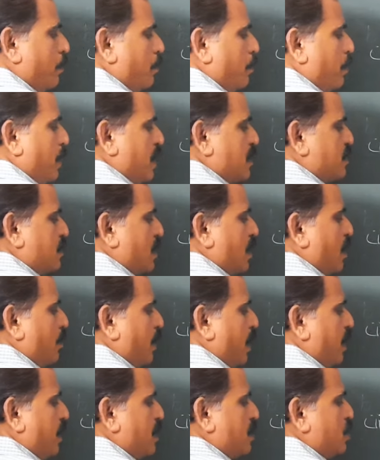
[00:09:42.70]
plus or
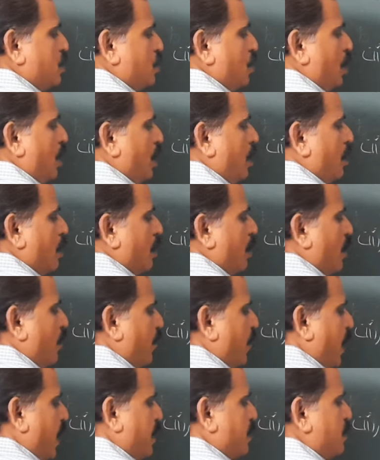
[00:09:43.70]
minus g of
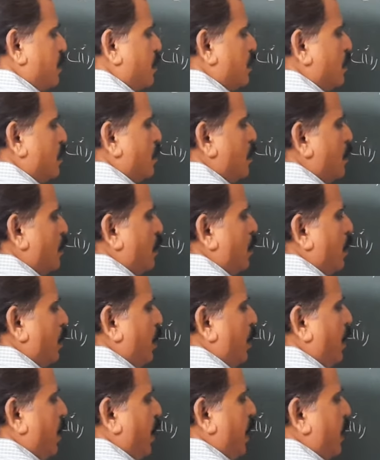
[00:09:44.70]
x
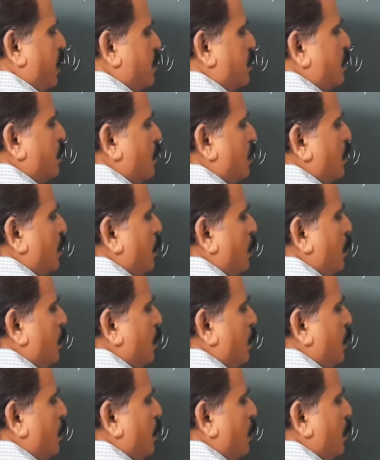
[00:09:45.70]
dx,